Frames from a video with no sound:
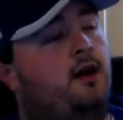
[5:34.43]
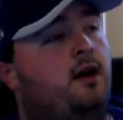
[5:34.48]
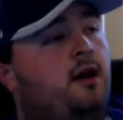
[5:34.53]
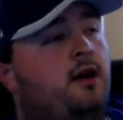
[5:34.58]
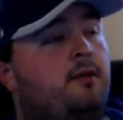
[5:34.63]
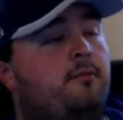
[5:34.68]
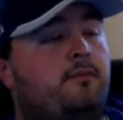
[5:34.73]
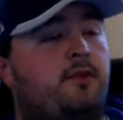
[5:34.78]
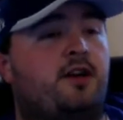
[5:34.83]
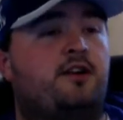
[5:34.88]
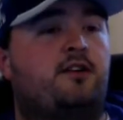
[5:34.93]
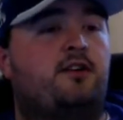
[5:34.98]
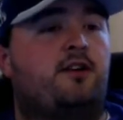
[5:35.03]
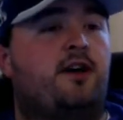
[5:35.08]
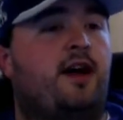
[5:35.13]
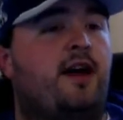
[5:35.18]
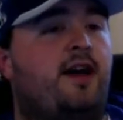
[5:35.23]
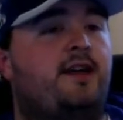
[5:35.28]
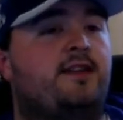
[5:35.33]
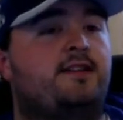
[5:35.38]
Miracle
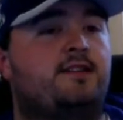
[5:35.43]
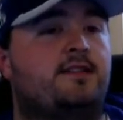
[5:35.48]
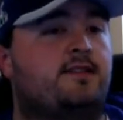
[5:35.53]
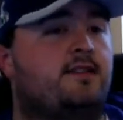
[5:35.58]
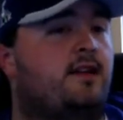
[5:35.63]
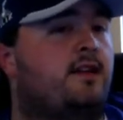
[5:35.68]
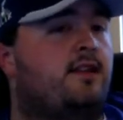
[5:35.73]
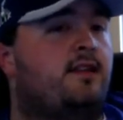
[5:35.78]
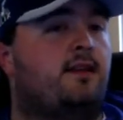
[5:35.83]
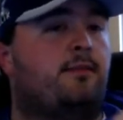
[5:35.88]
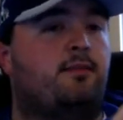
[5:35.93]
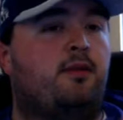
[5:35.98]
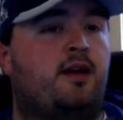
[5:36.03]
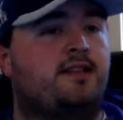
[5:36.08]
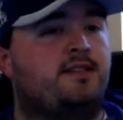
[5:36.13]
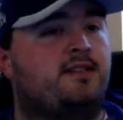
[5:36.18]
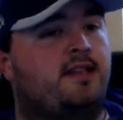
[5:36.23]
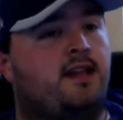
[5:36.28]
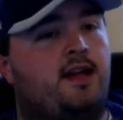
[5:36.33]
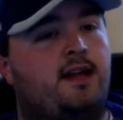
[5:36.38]
Ace, and then the
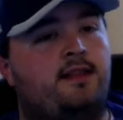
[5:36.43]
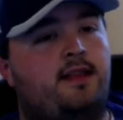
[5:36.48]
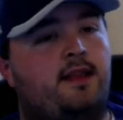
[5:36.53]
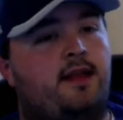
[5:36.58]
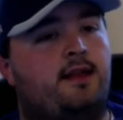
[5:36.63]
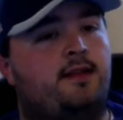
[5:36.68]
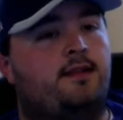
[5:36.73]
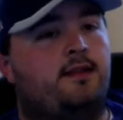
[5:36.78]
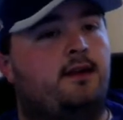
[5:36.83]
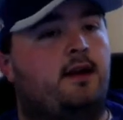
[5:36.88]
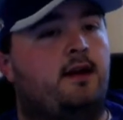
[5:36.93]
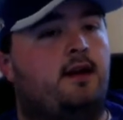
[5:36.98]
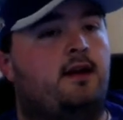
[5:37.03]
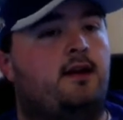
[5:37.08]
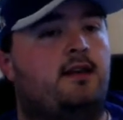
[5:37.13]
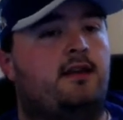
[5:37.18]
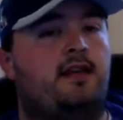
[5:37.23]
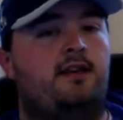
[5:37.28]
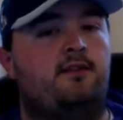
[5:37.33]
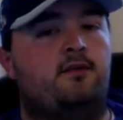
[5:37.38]
+10 that
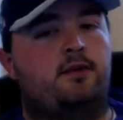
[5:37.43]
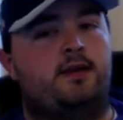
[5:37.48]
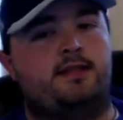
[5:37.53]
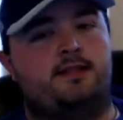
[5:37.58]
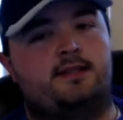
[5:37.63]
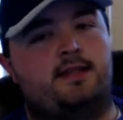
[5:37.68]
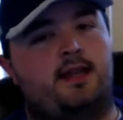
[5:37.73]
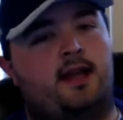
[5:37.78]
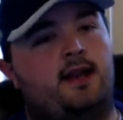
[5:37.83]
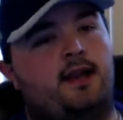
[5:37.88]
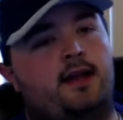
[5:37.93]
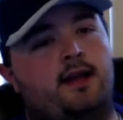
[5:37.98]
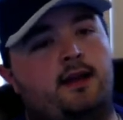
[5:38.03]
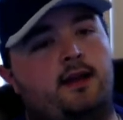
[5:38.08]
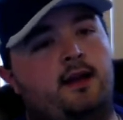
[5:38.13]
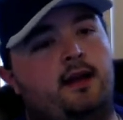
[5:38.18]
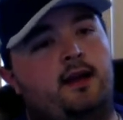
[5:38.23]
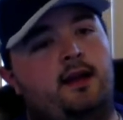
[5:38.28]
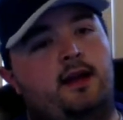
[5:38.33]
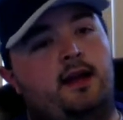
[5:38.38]
Heave Weaves is getting.
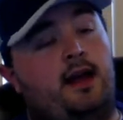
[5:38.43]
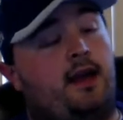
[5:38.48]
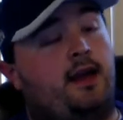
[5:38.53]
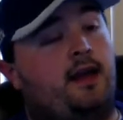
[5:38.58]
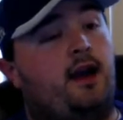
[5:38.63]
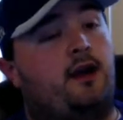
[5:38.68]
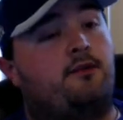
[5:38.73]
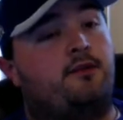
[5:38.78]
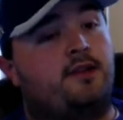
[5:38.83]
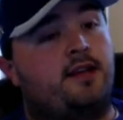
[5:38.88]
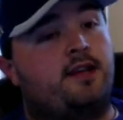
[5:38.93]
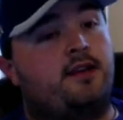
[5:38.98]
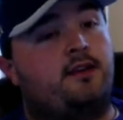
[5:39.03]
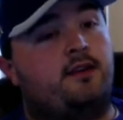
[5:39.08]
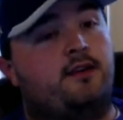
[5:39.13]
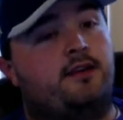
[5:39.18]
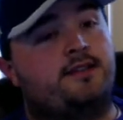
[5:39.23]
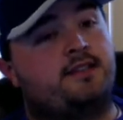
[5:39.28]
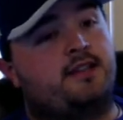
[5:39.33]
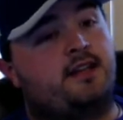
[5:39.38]
It got
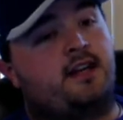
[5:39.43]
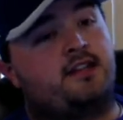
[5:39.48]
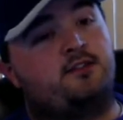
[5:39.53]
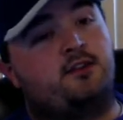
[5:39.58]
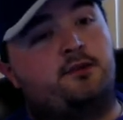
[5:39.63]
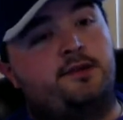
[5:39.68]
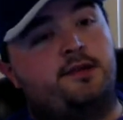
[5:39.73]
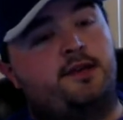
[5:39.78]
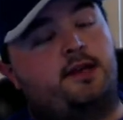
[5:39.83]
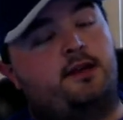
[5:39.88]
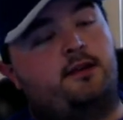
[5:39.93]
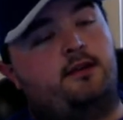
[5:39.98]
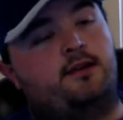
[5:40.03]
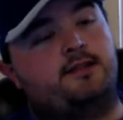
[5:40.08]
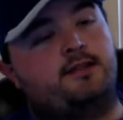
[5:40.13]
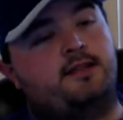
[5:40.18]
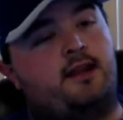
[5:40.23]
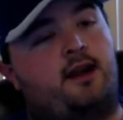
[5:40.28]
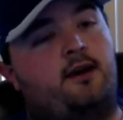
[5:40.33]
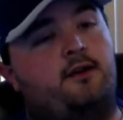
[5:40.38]
ridiculous. It got so
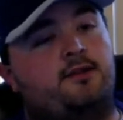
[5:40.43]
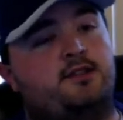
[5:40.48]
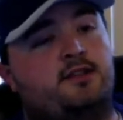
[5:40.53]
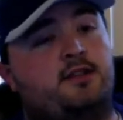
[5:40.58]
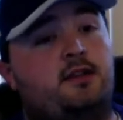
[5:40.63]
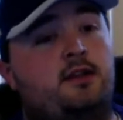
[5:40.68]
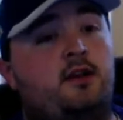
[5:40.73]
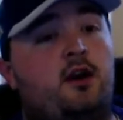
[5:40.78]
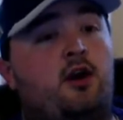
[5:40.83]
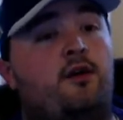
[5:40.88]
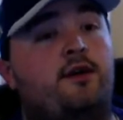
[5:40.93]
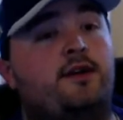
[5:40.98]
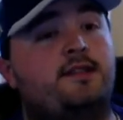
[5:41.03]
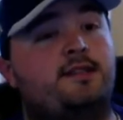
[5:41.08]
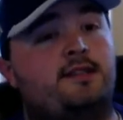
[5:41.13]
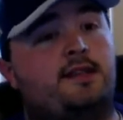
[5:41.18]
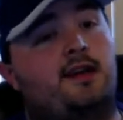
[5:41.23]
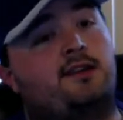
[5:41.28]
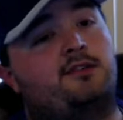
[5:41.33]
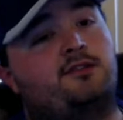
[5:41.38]
ridiculous that I was calling
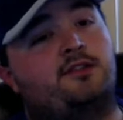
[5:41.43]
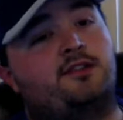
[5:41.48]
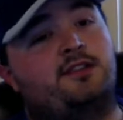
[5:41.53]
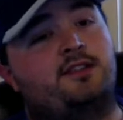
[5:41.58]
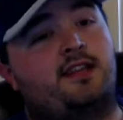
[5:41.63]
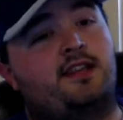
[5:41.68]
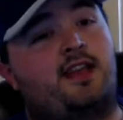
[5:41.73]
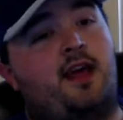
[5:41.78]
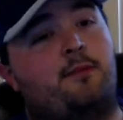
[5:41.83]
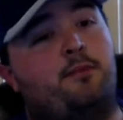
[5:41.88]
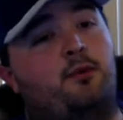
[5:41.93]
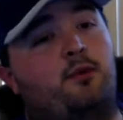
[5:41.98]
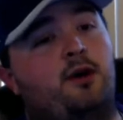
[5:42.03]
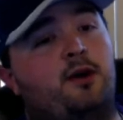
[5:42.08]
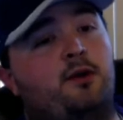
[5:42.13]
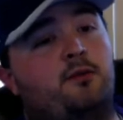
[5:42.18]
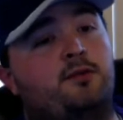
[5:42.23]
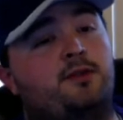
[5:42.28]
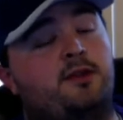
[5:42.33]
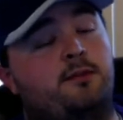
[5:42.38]
stand triggers at that
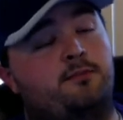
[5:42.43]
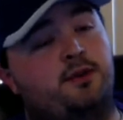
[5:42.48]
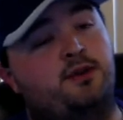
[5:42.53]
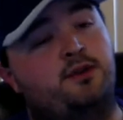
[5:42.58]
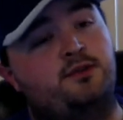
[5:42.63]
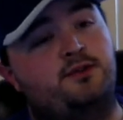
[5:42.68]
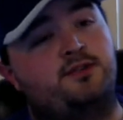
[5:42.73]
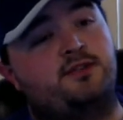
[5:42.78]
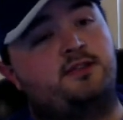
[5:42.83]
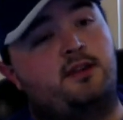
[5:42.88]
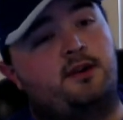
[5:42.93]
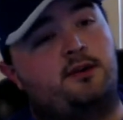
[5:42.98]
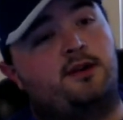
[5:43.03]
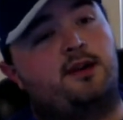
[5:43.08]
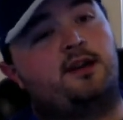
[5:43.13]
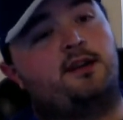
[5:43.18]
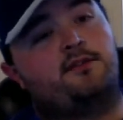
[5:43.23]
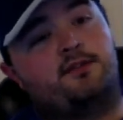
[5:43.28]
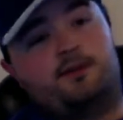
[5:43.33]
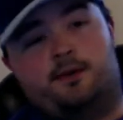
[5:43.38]
point with the boost. They were
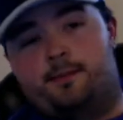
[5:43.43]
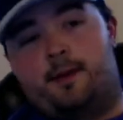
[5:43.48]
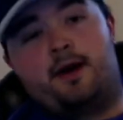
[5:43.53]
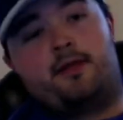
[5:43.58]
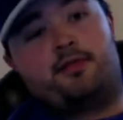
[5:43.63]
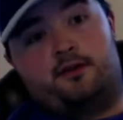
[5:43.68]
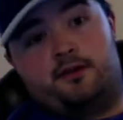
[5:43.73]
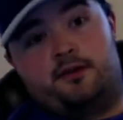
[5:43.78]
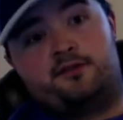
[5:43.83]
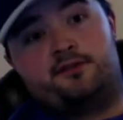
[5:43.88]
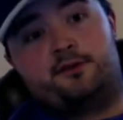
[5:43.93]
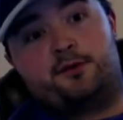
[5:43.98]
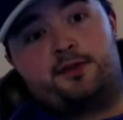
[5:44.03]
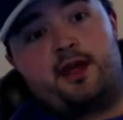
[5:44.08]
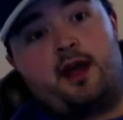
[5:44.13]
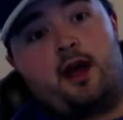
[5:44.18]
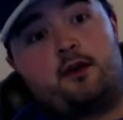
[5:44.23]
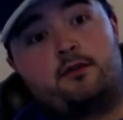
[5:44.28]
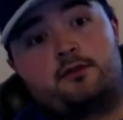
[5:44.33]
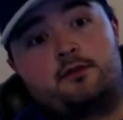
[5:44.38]
hitting for about
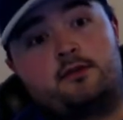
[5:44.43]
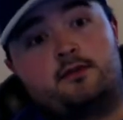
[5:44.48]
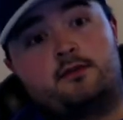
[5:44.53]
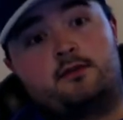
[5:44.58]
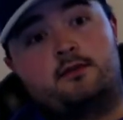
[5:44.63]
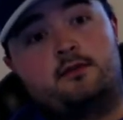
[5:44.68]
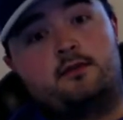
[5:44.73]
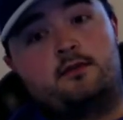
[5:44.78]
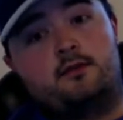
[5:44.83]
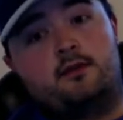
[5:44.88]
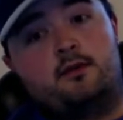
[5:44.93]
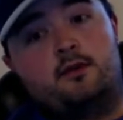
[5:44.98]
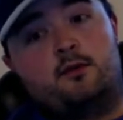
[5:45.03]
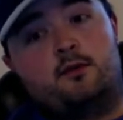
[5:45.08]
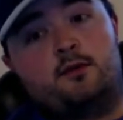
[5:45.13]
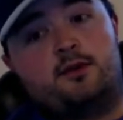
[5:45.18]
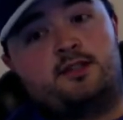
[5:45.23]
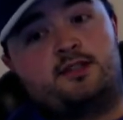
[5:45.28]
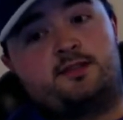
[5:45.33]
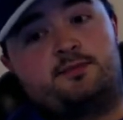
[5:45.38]
34,000,
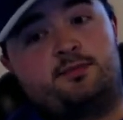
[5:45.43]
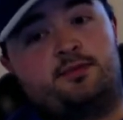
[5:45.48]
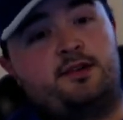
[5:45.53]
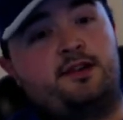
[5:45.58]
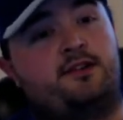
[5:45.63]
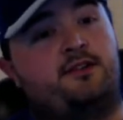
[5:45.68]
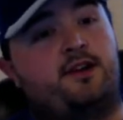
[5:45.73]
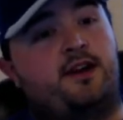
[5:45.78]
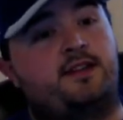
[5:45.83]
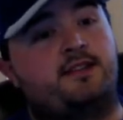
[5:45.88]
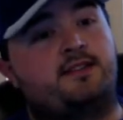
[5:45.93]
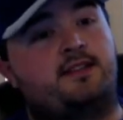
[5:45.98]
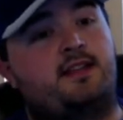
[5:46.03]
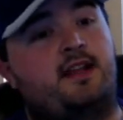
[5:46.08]
which is pretty crazy.